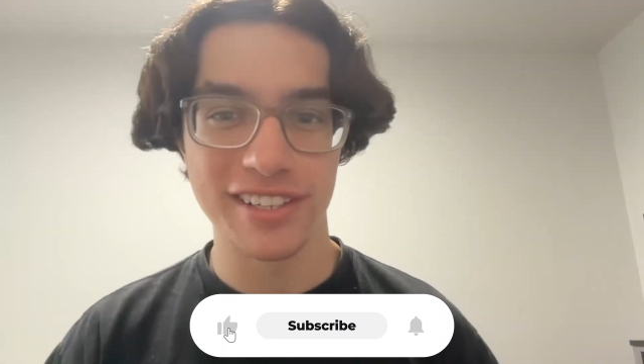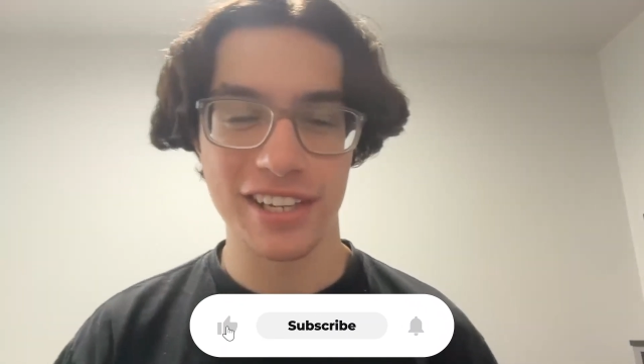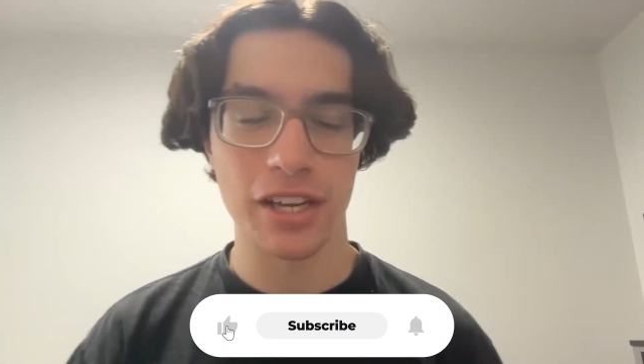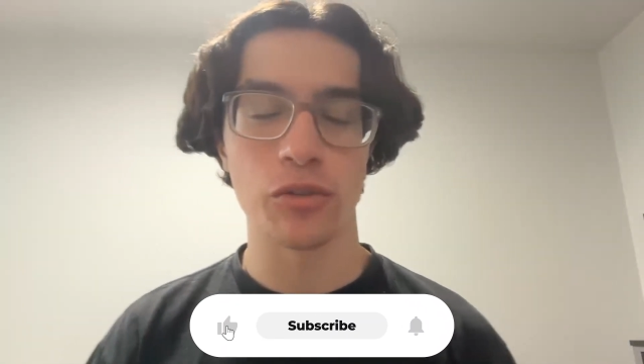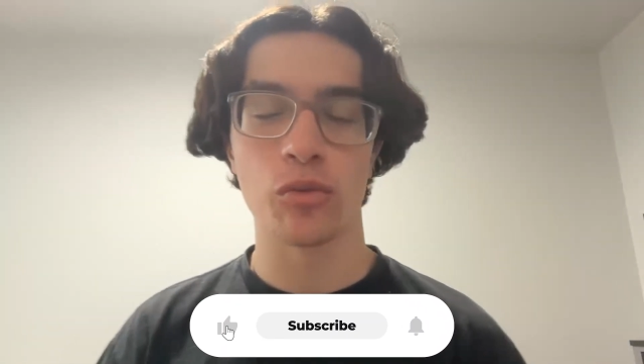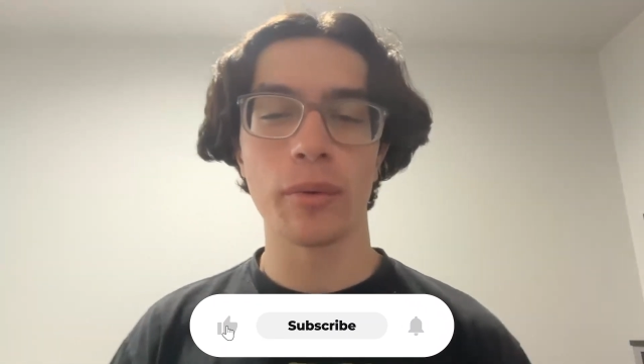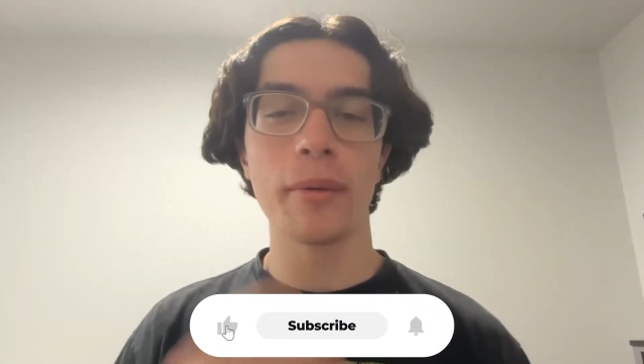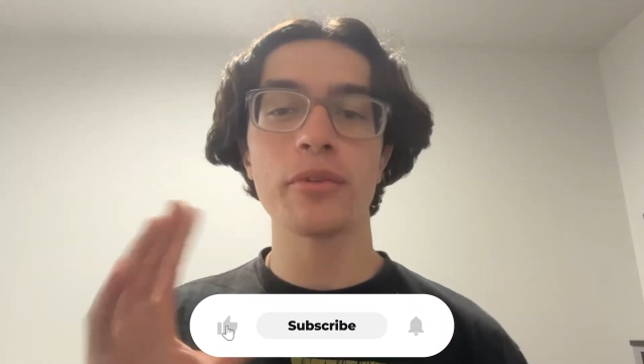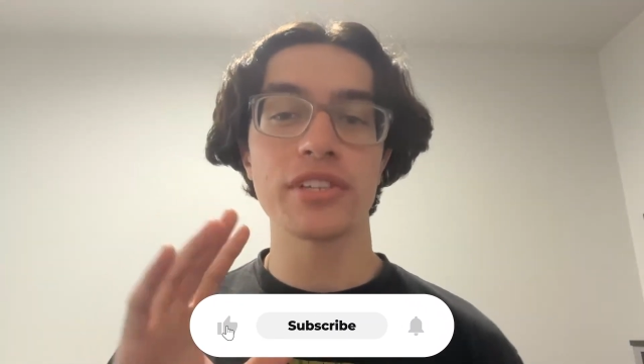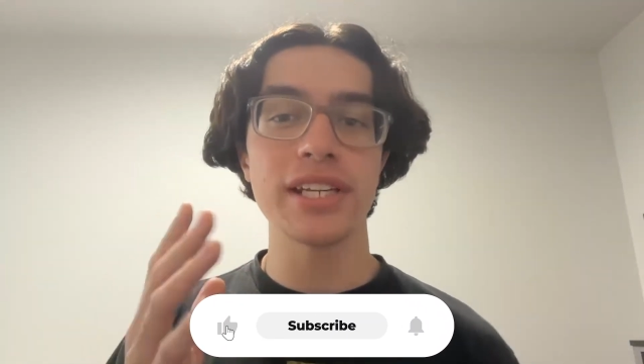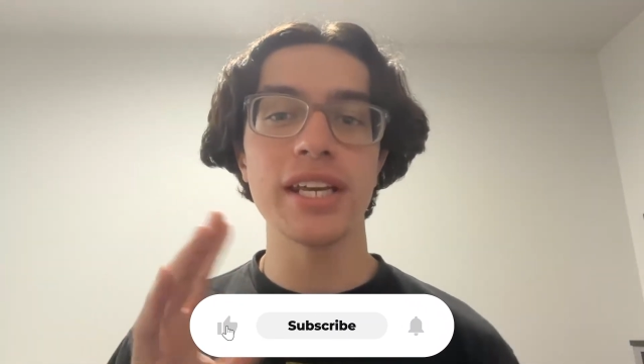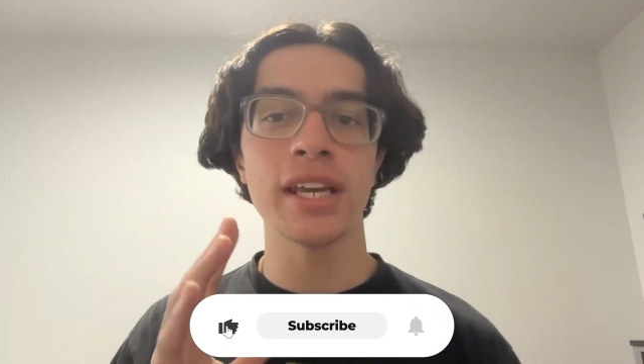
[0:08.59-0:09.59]
I remember
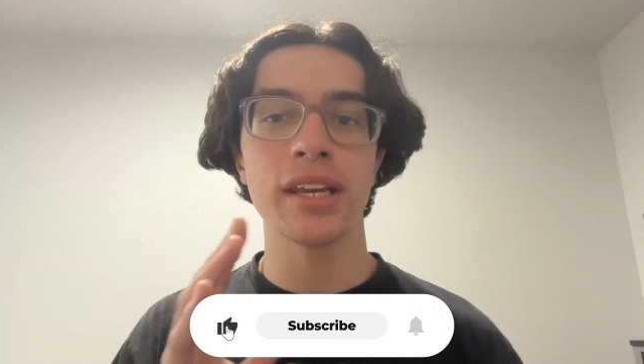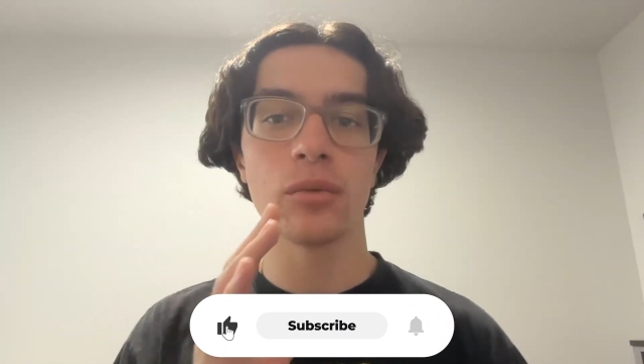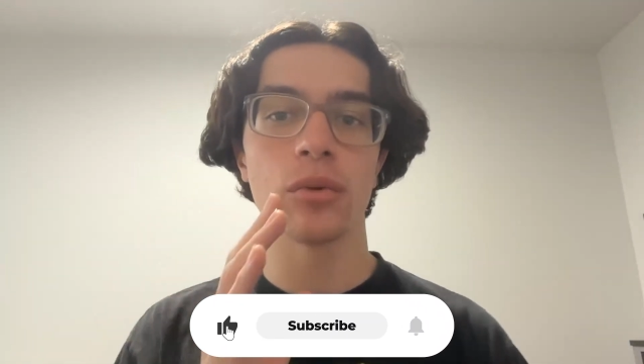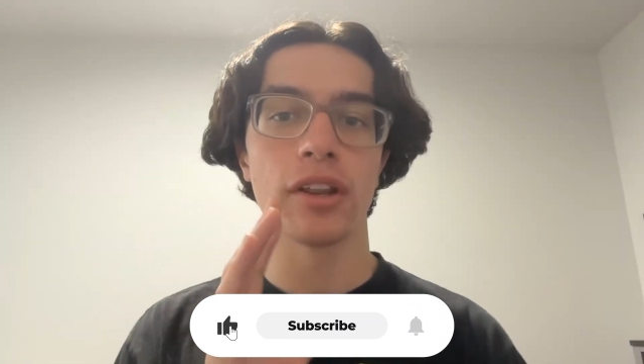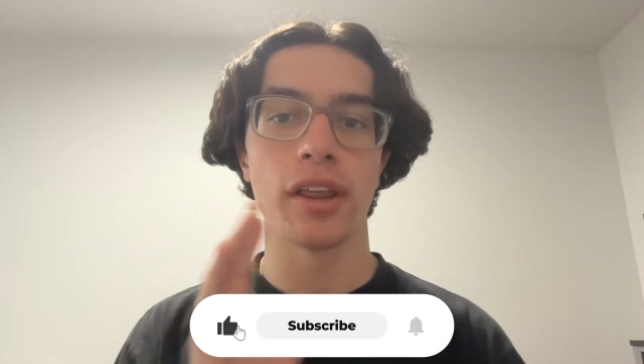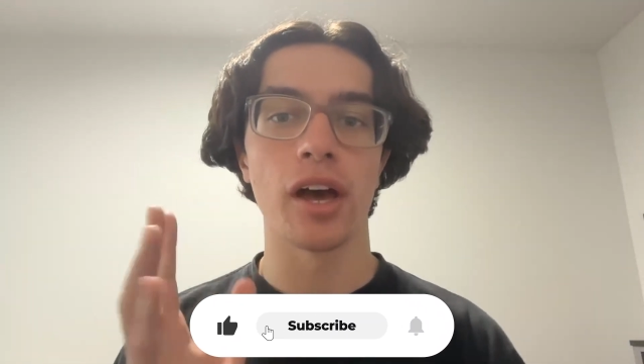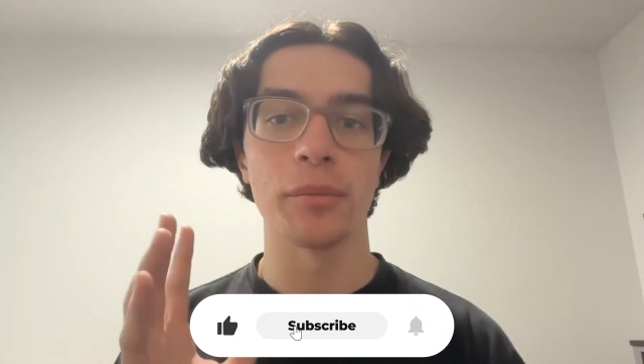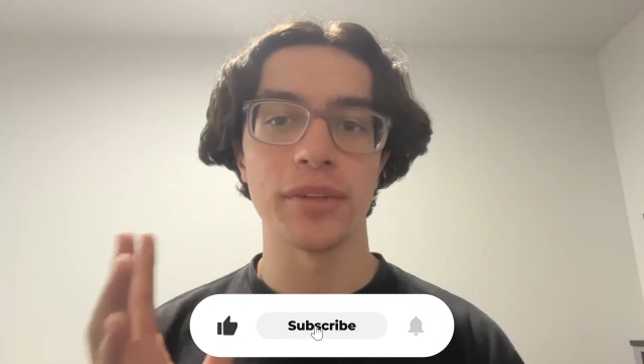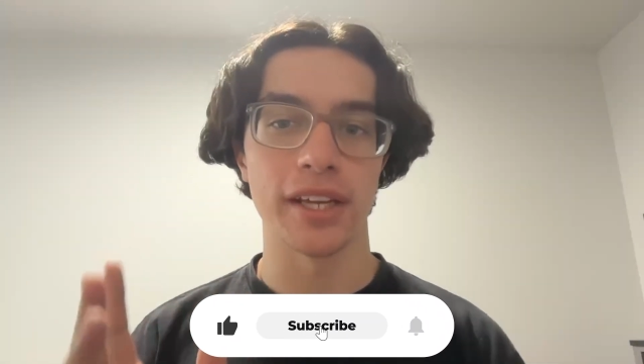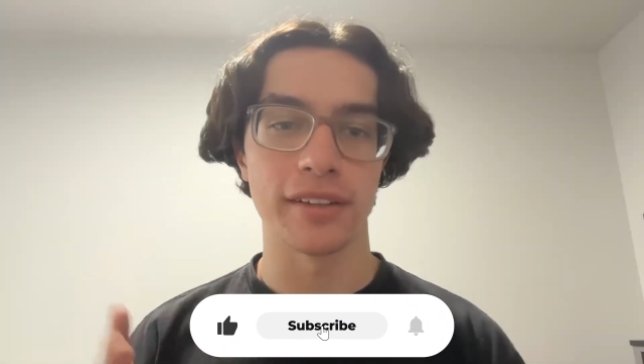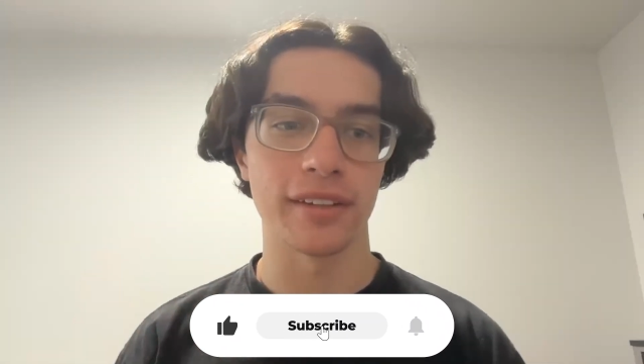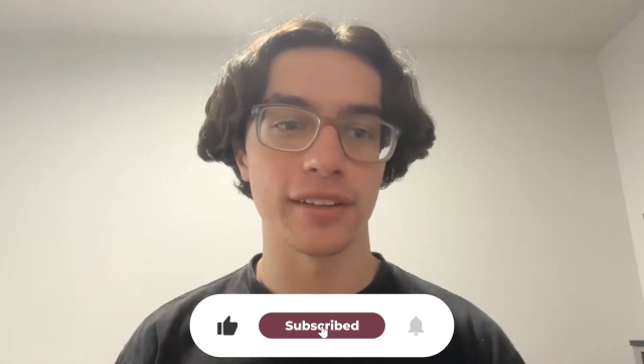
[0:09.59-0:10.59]
seeing it in one of the
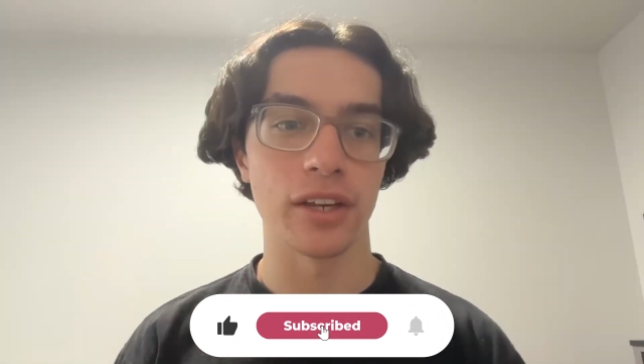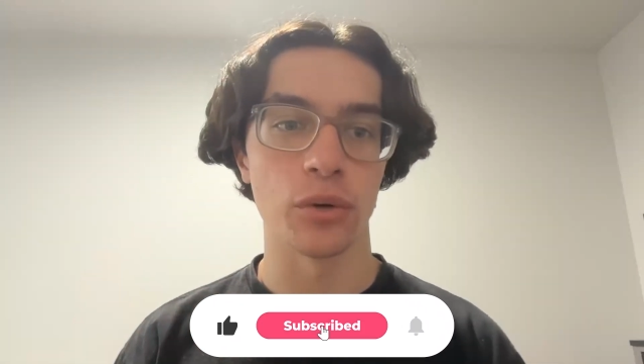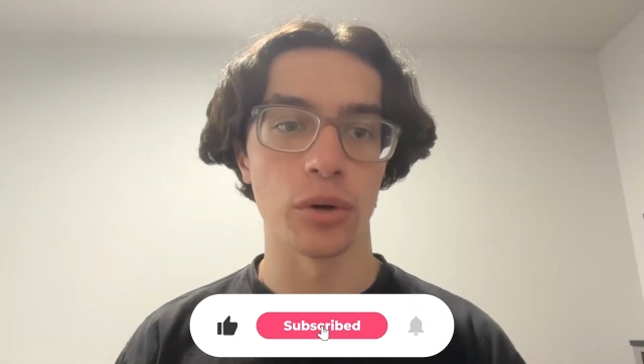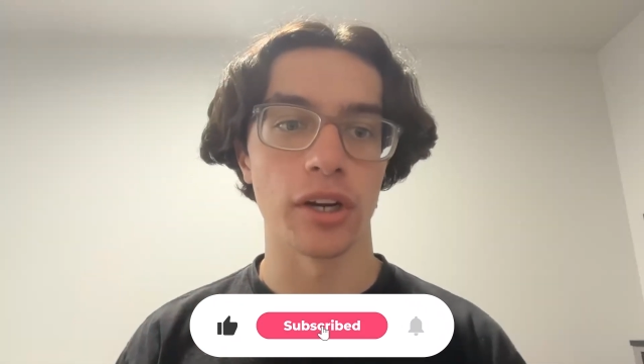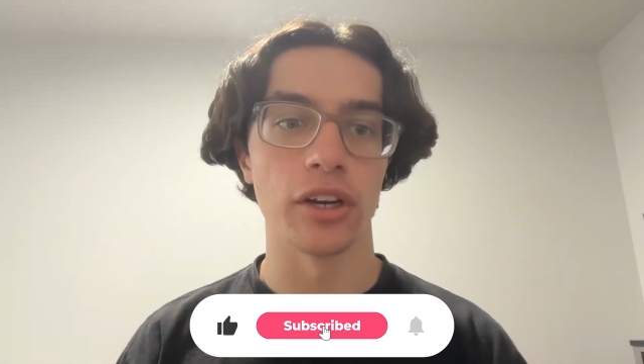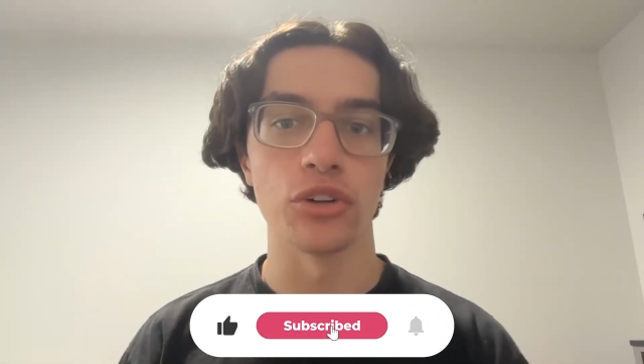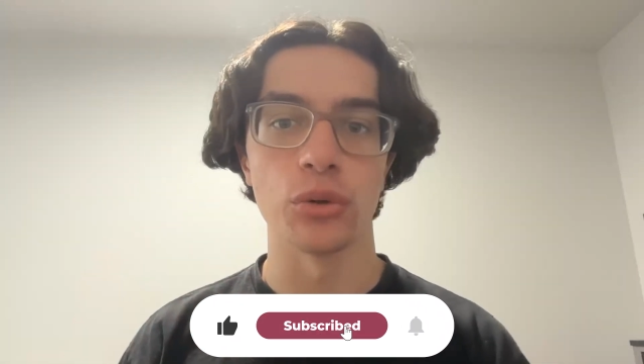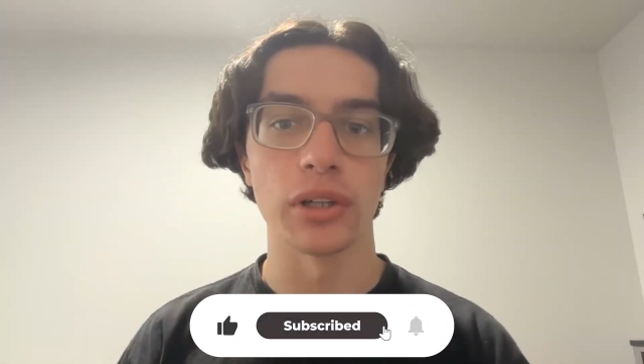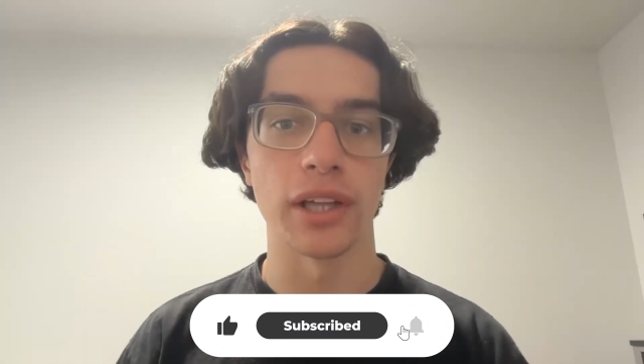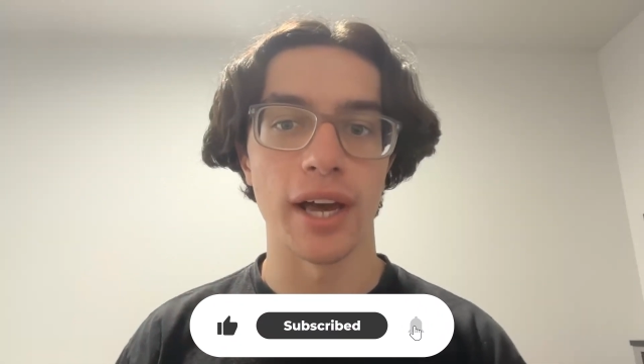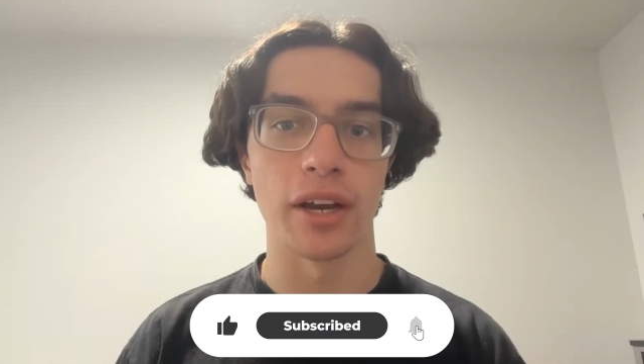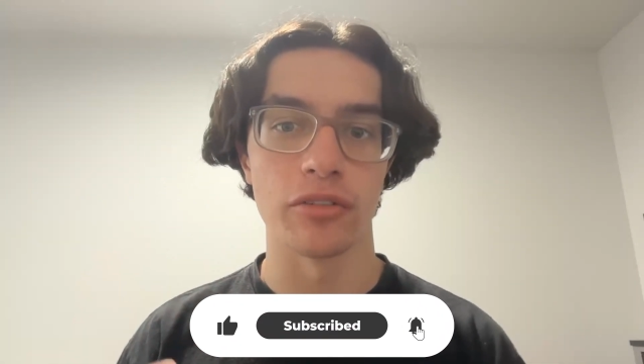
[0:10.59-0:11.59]
updates that they were going to do a
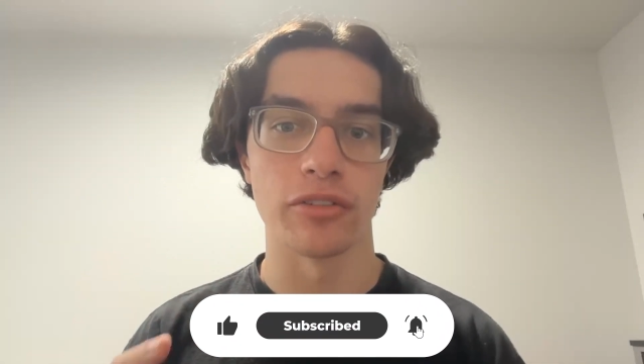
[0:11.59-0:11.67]
lot of,